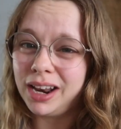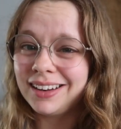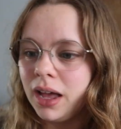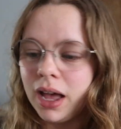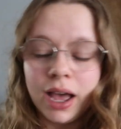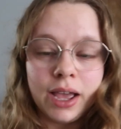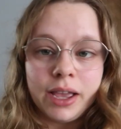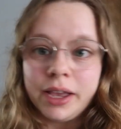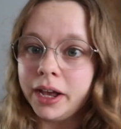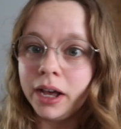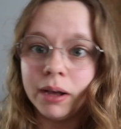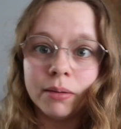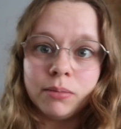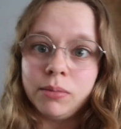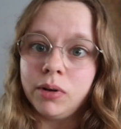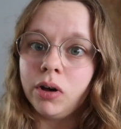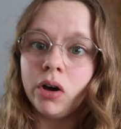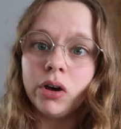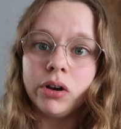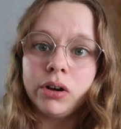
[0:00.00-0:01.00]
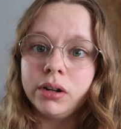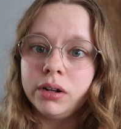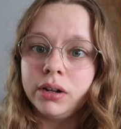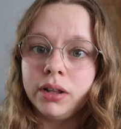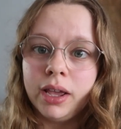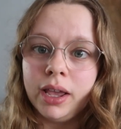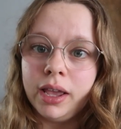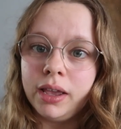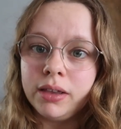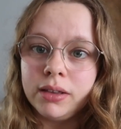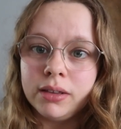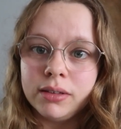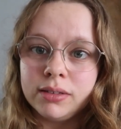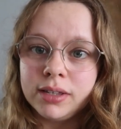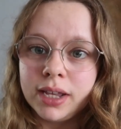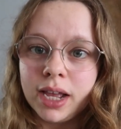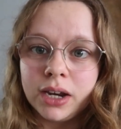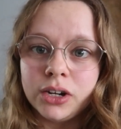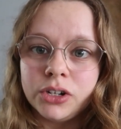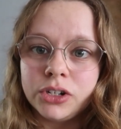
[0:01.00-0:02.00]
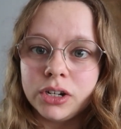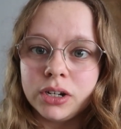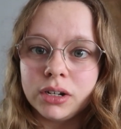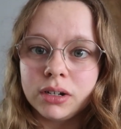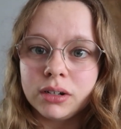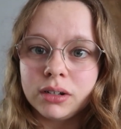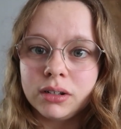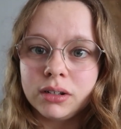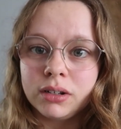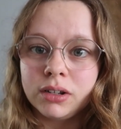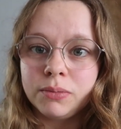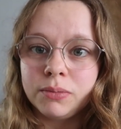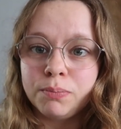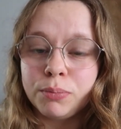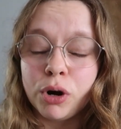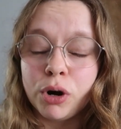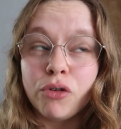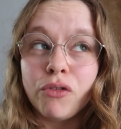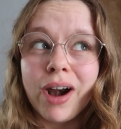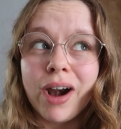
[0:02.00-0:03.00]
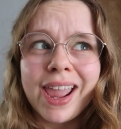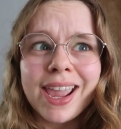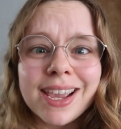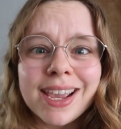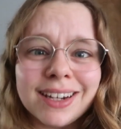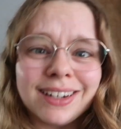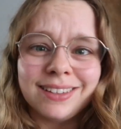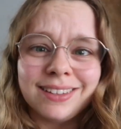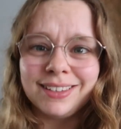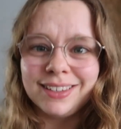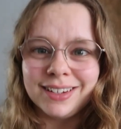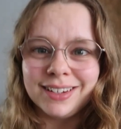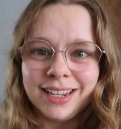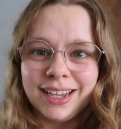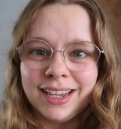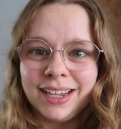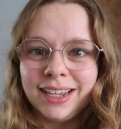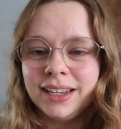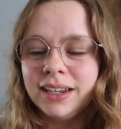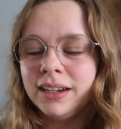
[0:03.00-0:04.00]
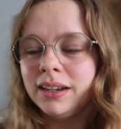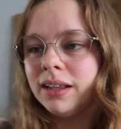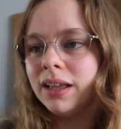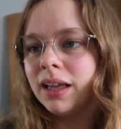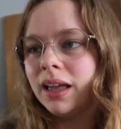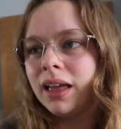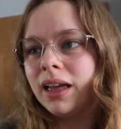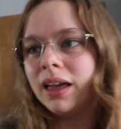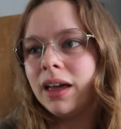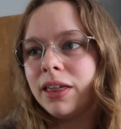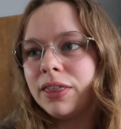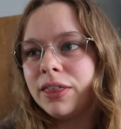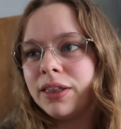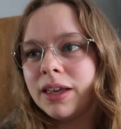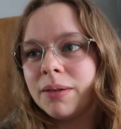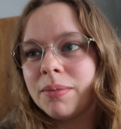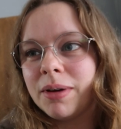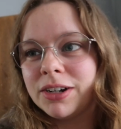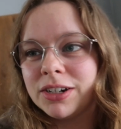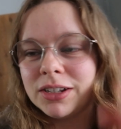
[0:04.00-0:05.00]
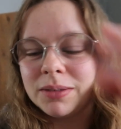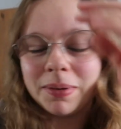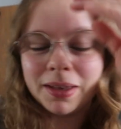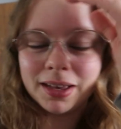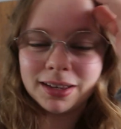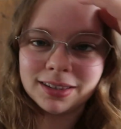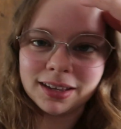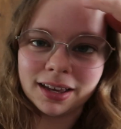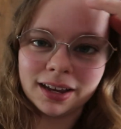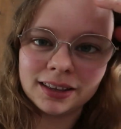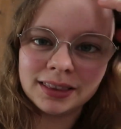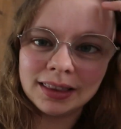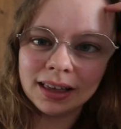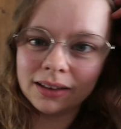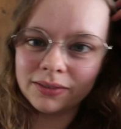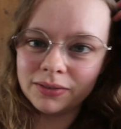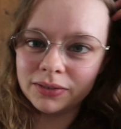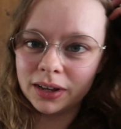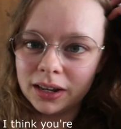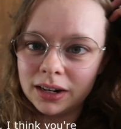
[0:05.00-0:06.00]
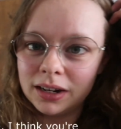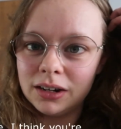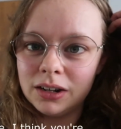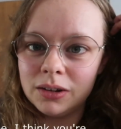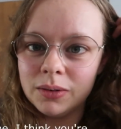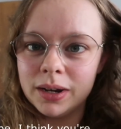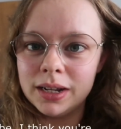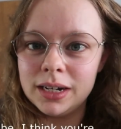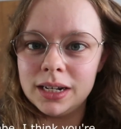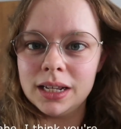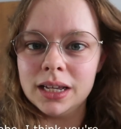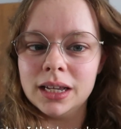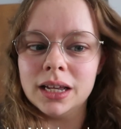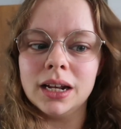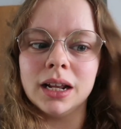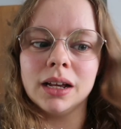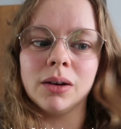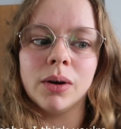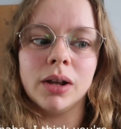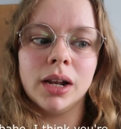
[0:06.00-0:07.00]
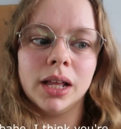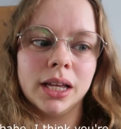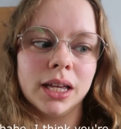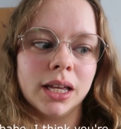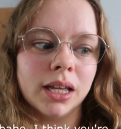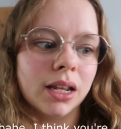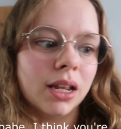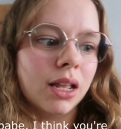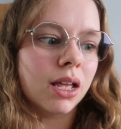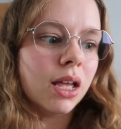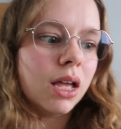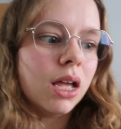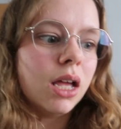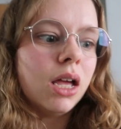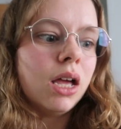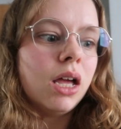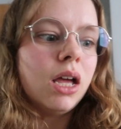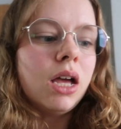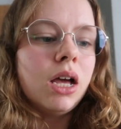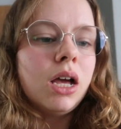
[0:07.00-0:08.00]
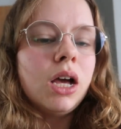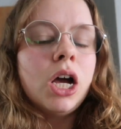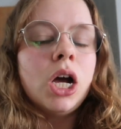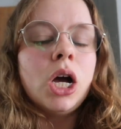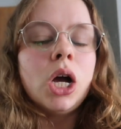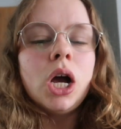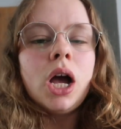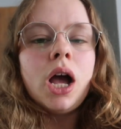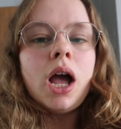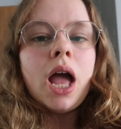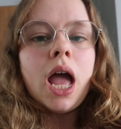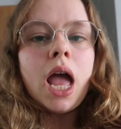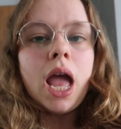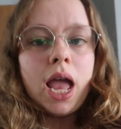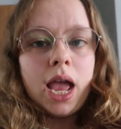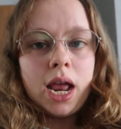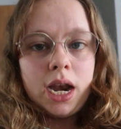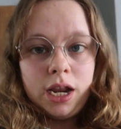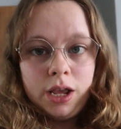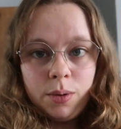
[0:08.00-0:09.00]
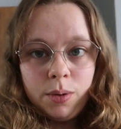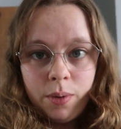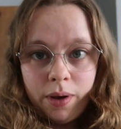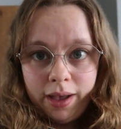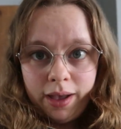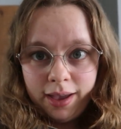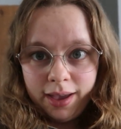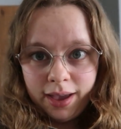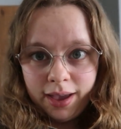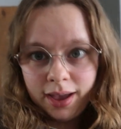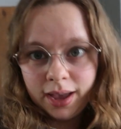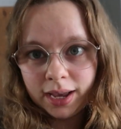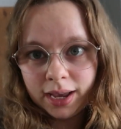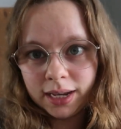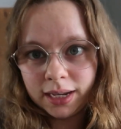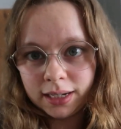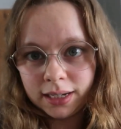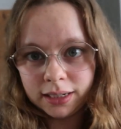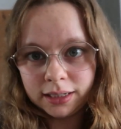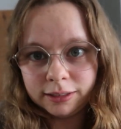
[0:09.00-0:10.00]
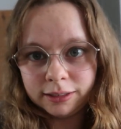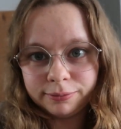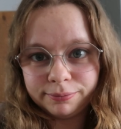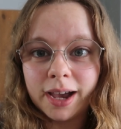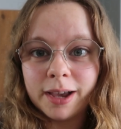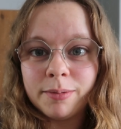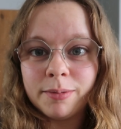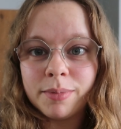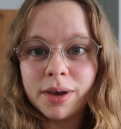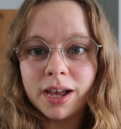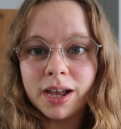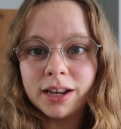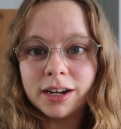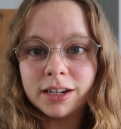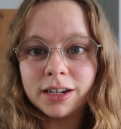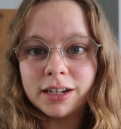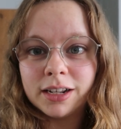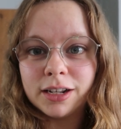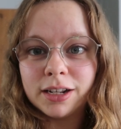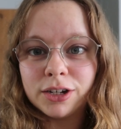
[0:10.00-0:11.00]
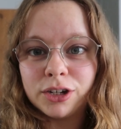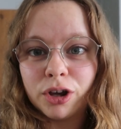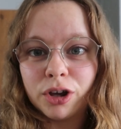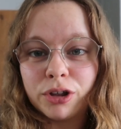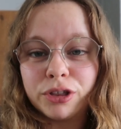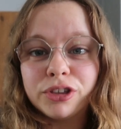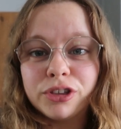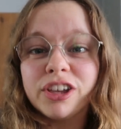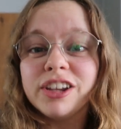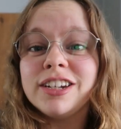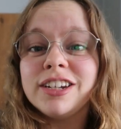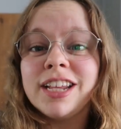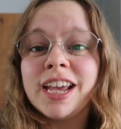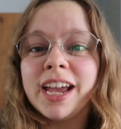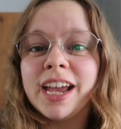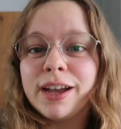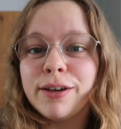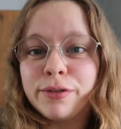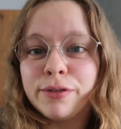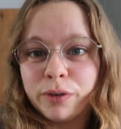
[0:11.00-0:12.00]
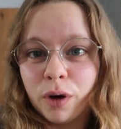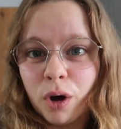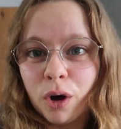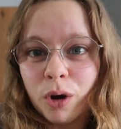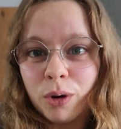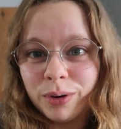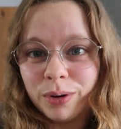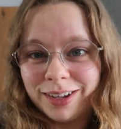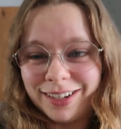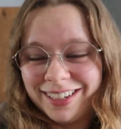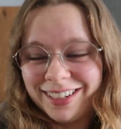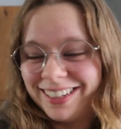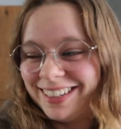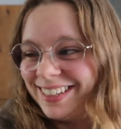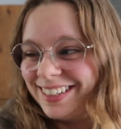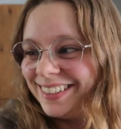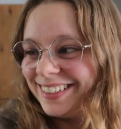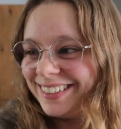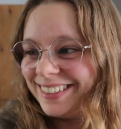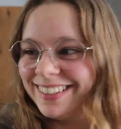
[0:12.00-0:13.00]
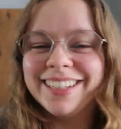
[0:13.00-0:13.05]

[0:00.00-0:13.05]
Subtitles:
I am on a tangent parade today. I think I might just be excited that I've had a new idea and I quite like it. Anyway, time doth tick forward.